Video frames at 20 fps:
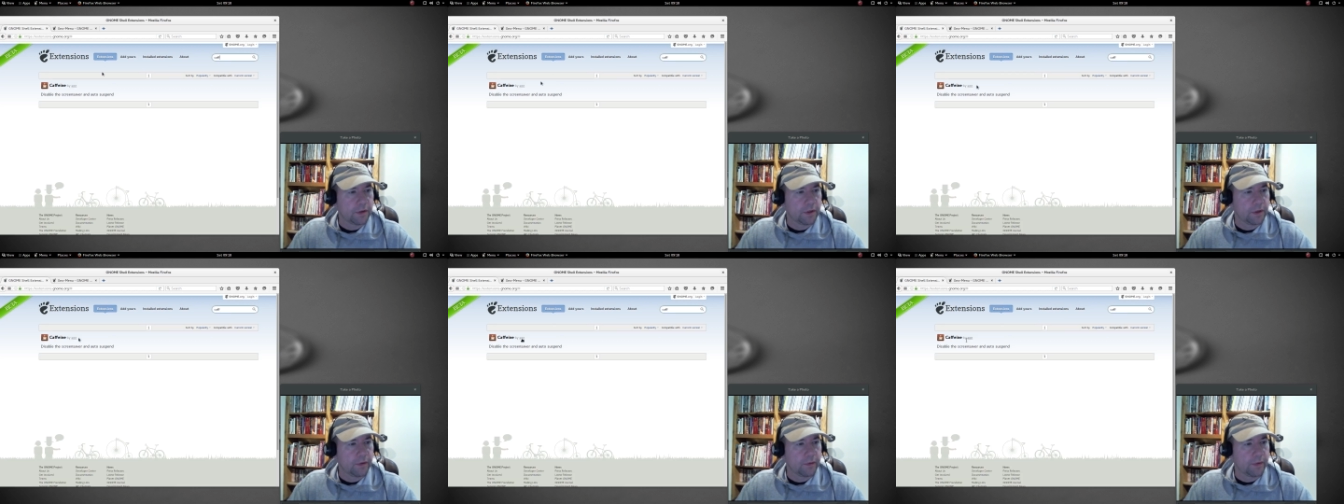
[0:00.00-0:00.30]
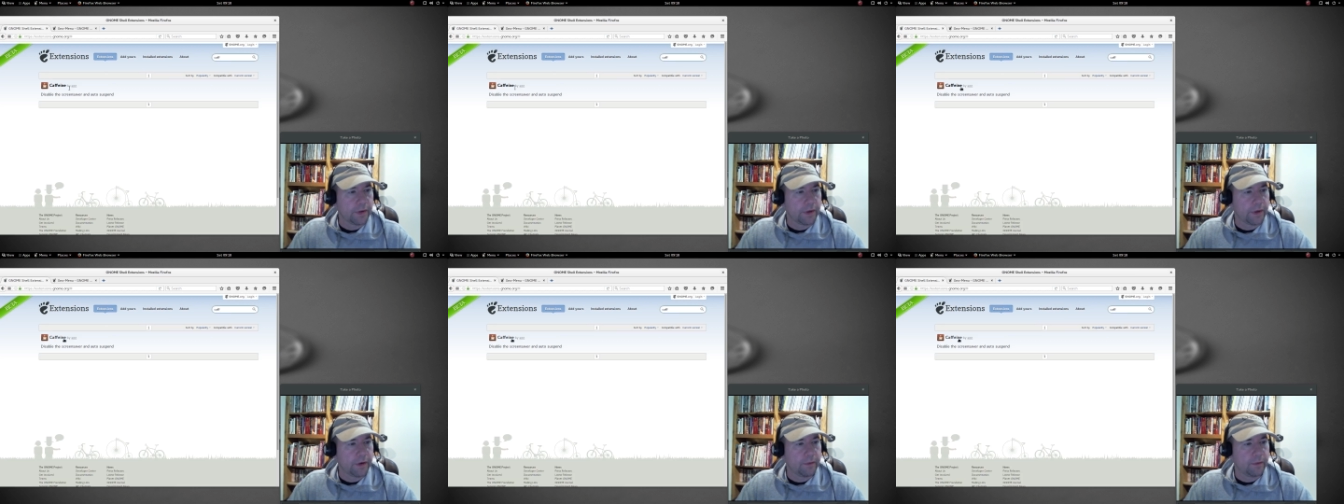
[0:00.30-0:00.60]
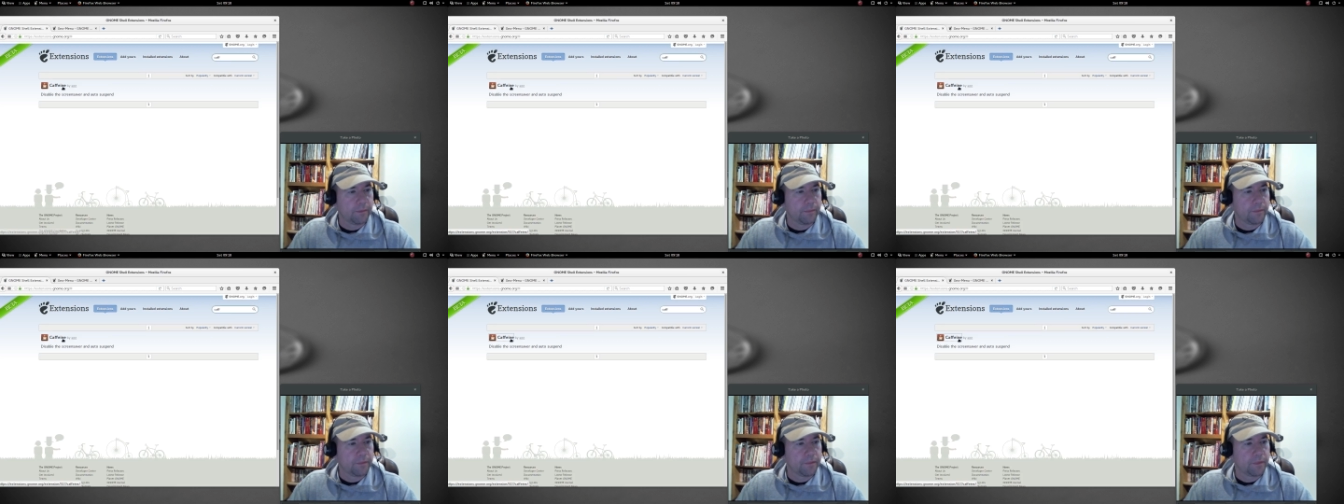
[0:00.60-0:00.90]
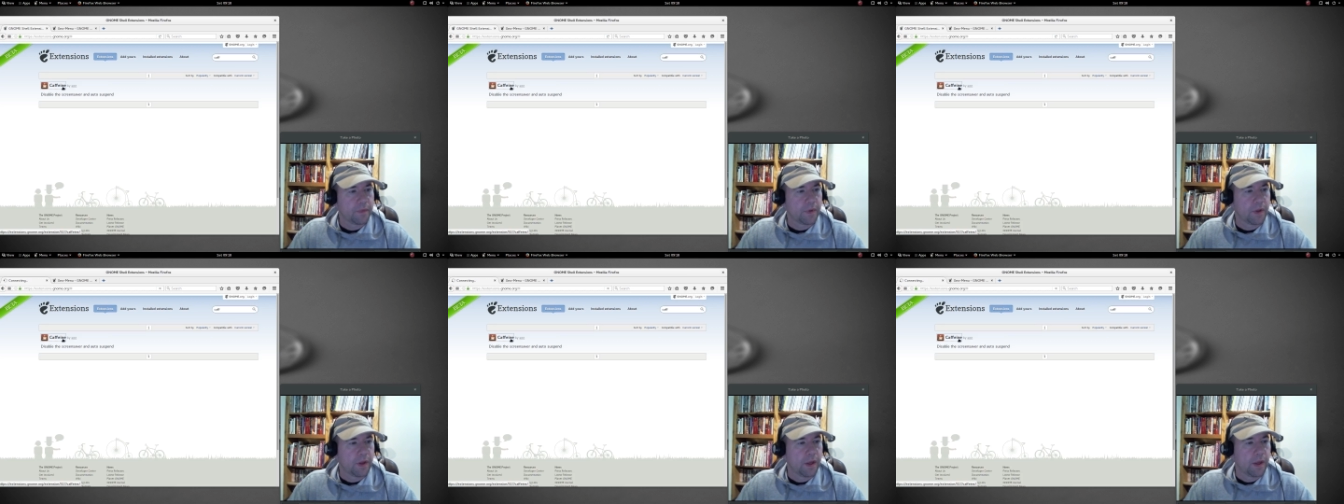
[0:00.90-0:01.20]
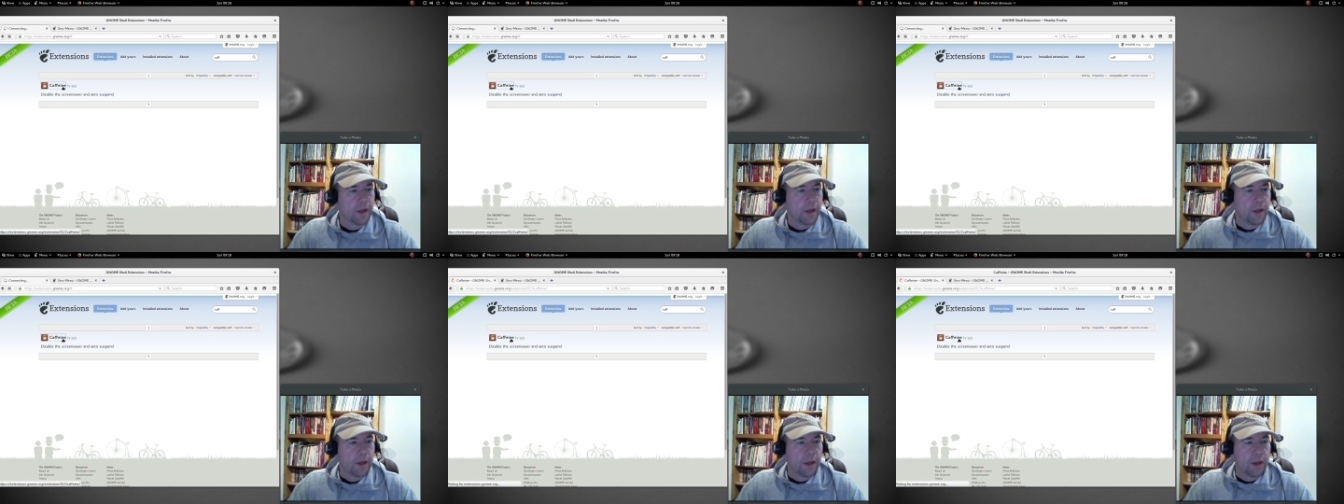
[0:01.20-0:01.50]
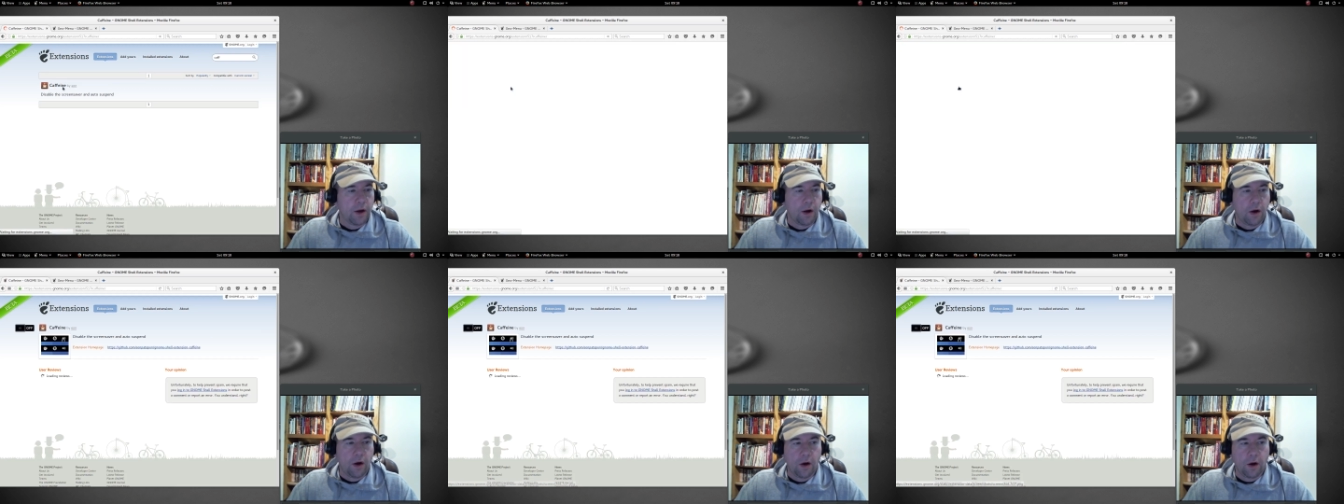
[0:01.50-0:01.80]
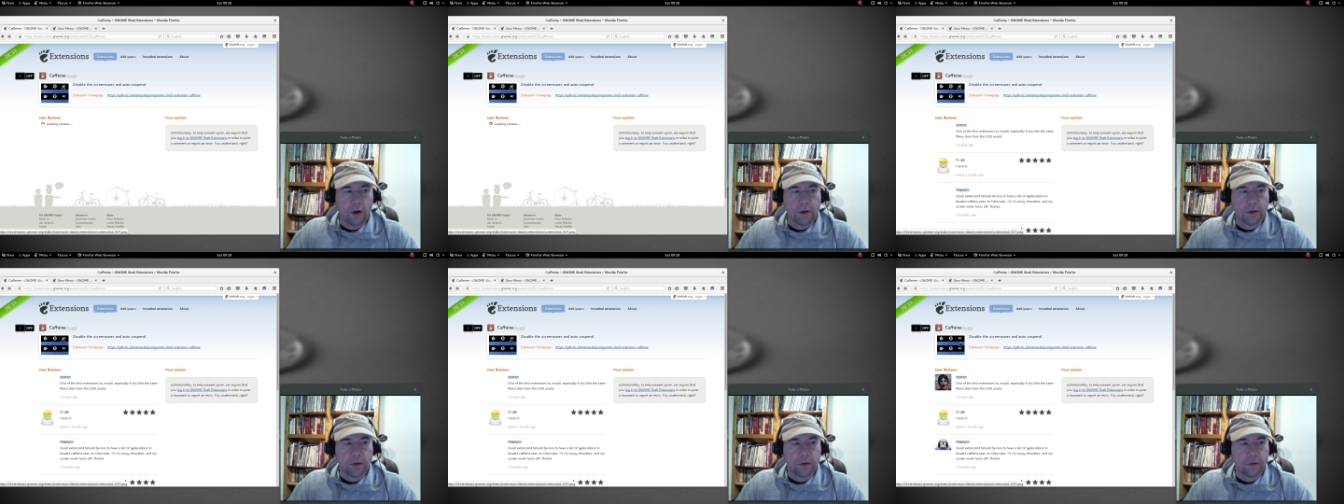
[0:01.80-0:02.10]
There we go.
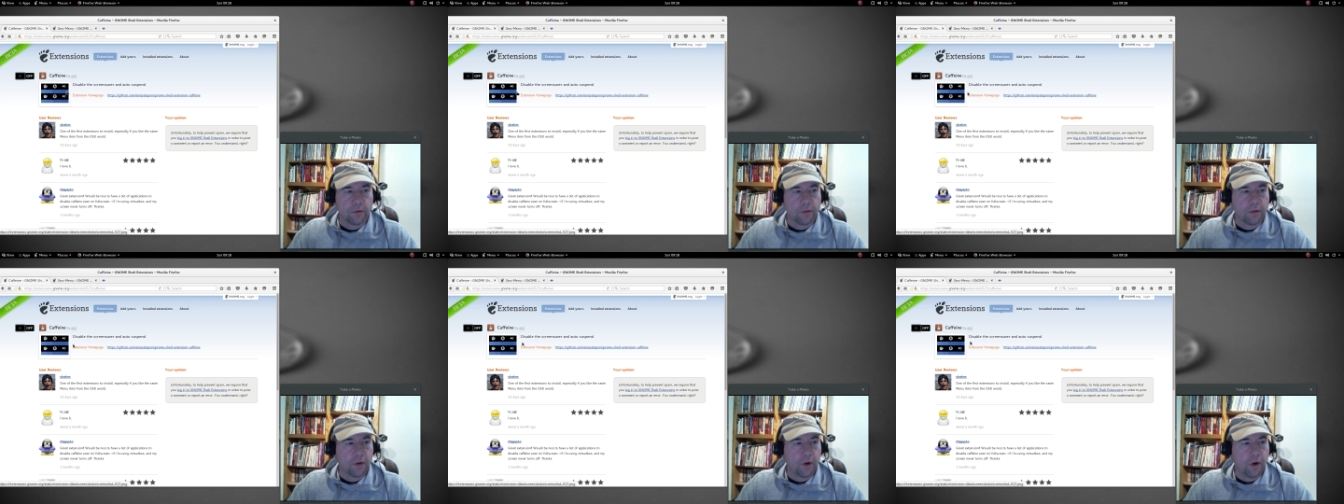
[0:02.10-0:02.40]
All it,